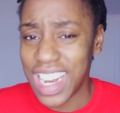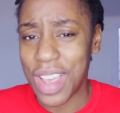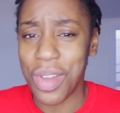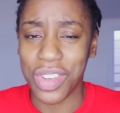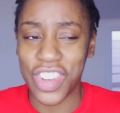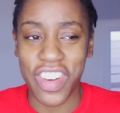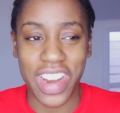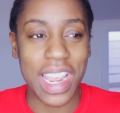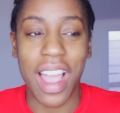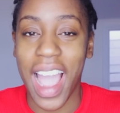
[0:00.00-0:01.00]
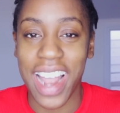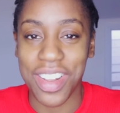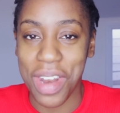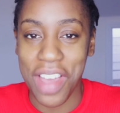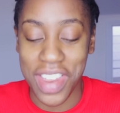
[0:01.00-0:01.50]
no, not sorry. I
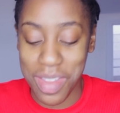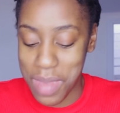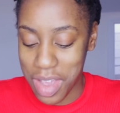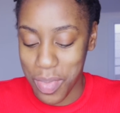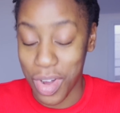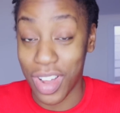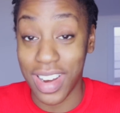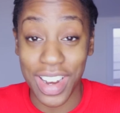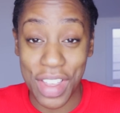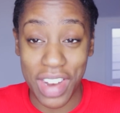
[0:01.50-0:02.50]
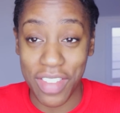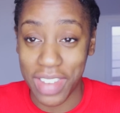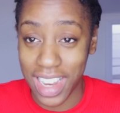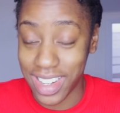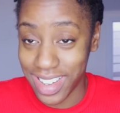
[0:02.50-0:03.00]
don't have any makeup on. I don't even have
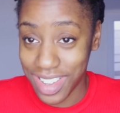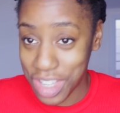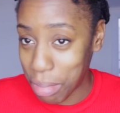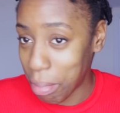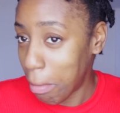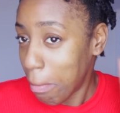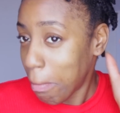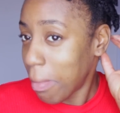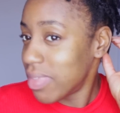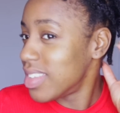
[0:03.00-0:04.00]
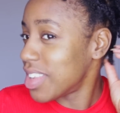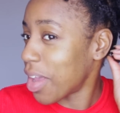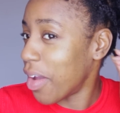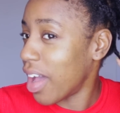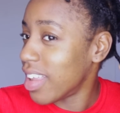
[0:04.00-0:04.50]
lashes. So
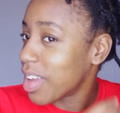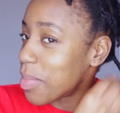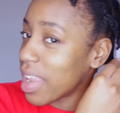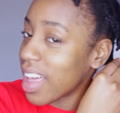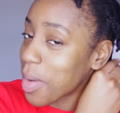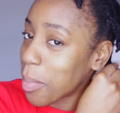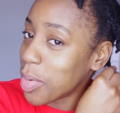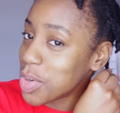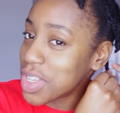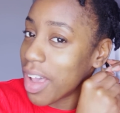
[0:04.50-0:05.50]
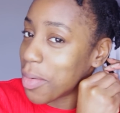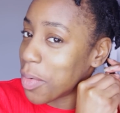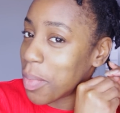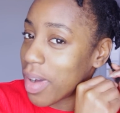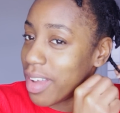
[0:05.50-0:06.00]
I look a bit like a bald
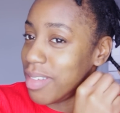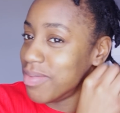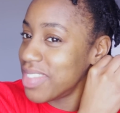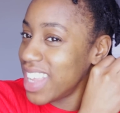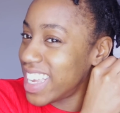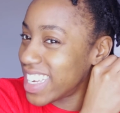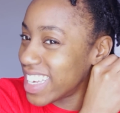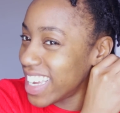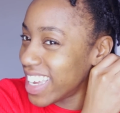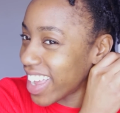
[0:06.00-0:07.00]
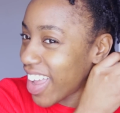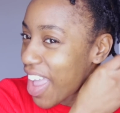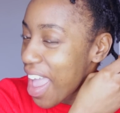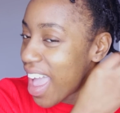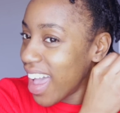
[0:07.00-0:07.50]
turtle, but
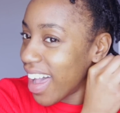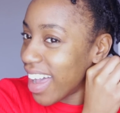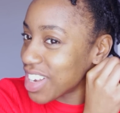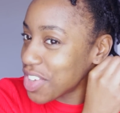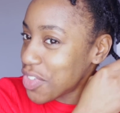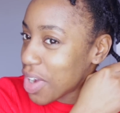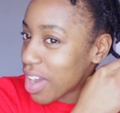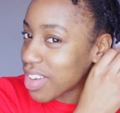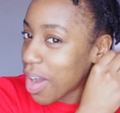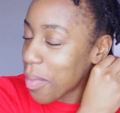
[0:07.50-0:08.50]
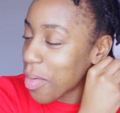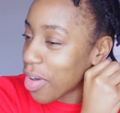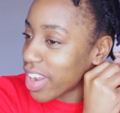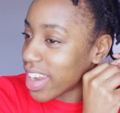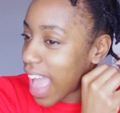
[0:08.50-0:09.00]
I just thought I'd come
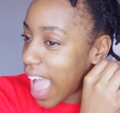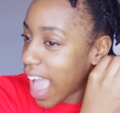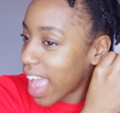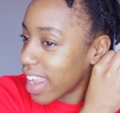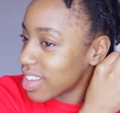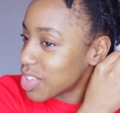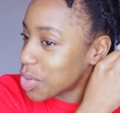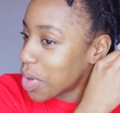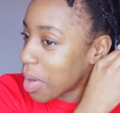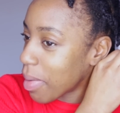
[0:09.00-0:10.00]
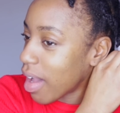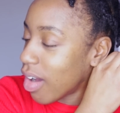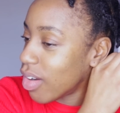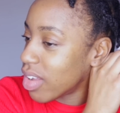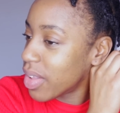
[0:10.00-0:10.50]
on and talk
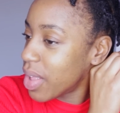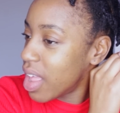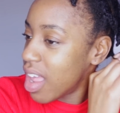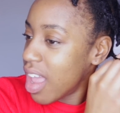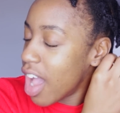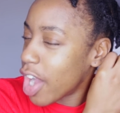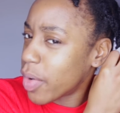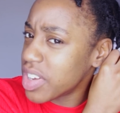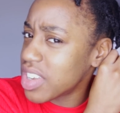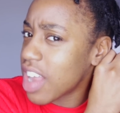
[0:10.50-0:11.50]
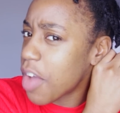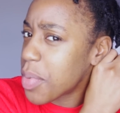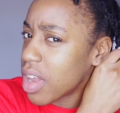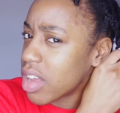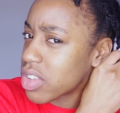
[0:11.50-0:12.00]
about a question that I've
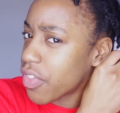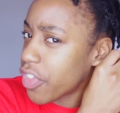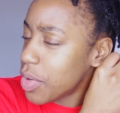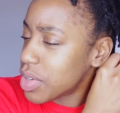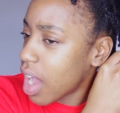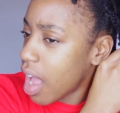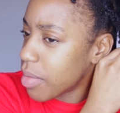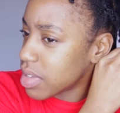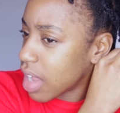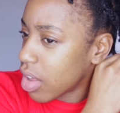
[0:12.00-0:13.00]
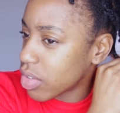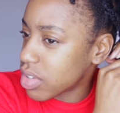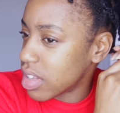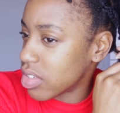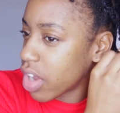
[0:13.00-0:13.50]
been asked a few times now
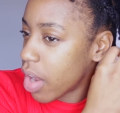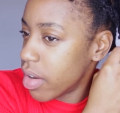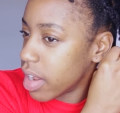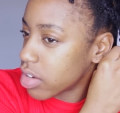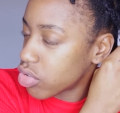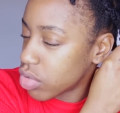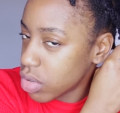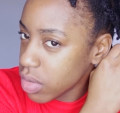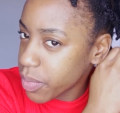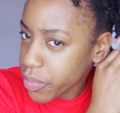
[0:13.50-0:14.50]
since going natural.